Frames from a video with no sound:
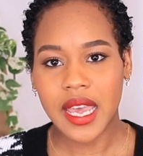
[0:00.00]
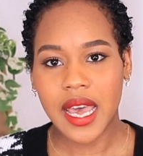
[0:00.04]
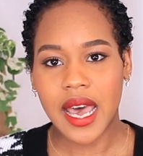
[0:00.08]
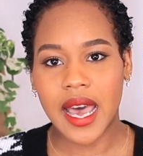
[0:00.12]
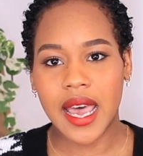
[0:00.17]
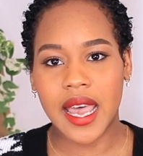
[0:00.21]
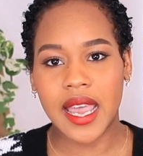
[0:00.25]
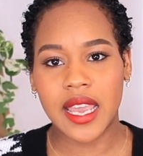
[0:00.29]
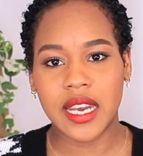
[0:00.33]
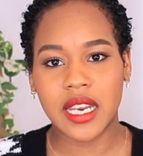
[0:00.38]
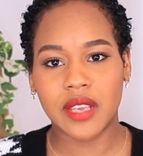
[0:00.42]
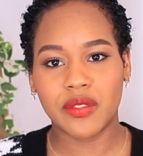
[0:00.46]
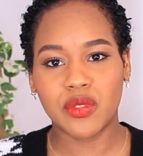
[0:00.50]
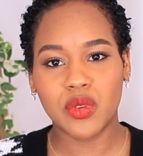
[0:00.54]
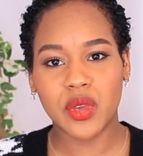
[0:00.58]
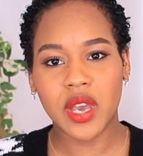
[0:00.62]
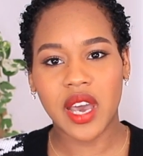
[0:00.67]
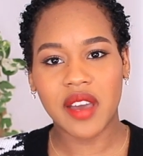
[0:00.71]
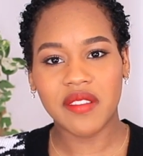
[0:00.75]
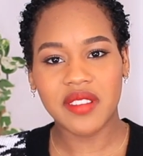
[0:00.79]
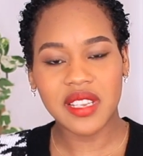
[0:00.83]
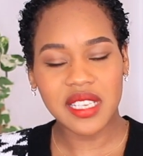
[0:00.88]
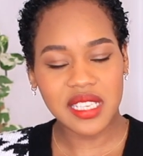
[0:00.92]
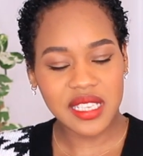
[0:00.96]
and if you
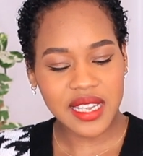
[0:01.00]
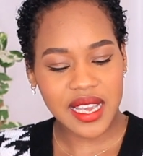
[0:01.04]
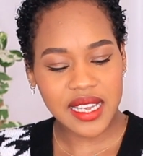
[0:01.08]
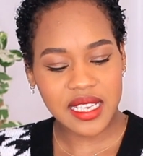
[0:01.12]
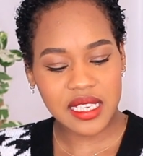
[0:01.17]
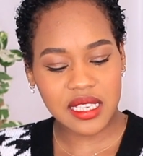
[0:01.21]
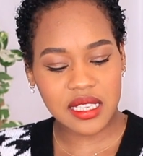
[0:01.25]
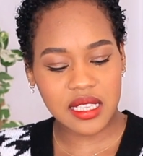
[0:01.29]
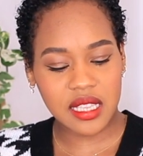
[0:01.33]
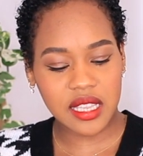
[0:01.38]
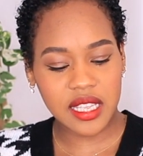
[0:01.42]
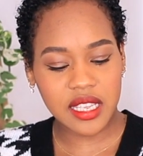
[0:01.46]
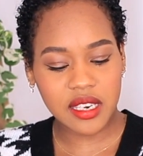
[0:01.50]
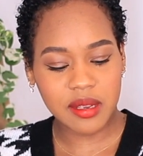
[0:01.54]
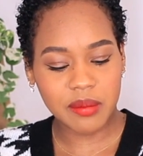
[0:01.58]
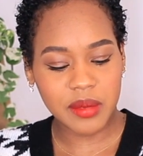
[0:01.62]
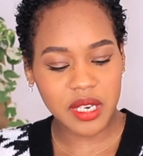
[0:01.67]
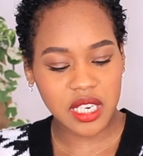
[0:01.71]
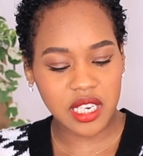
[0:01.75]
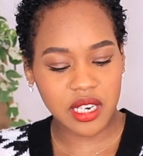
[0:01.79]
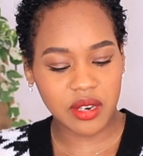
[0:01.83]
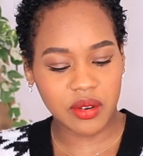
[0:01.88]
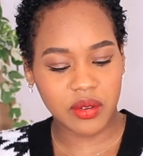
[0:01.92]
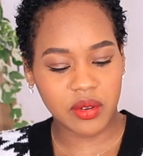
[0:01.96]
have this nice thinner
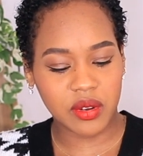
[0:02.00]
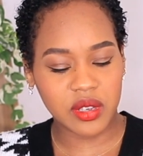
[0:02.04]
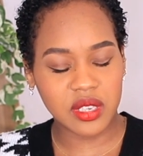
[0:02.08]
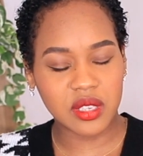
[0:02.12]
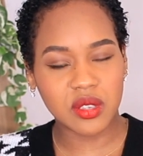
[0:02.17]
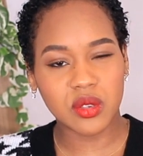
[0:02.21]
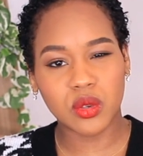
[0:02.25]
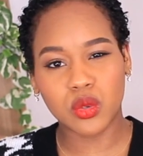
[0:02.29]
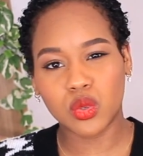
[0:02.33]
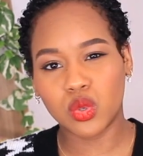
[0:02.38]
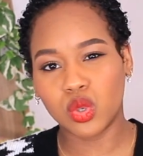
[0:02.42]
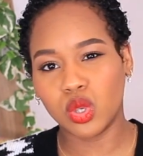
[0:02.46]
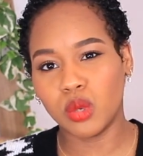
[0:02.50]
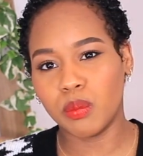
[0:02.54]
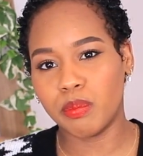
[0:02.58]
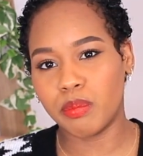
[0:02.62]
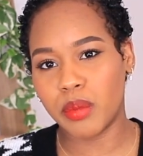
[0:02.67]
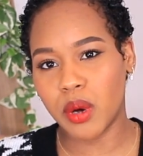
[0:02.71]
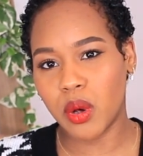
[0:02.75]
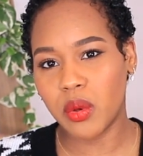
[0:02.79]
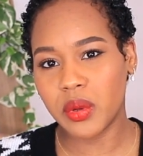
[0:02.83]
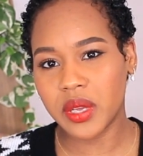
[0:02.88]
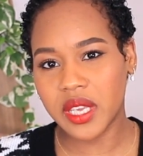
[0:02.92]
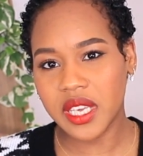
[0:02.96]
material, it's not too
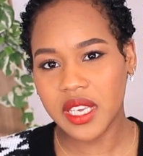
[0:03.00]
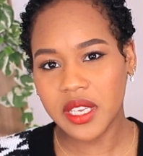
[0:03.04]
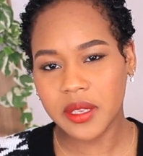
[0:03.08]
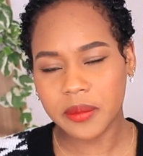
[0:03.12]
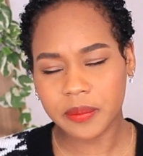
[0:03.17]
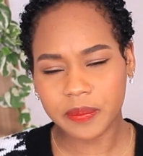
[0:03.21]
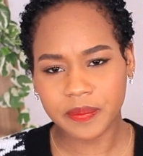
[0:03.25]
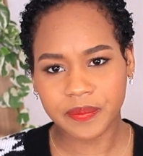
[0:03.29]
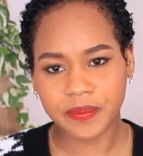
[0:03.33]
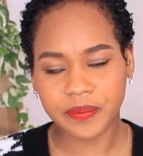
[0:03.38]
bulky,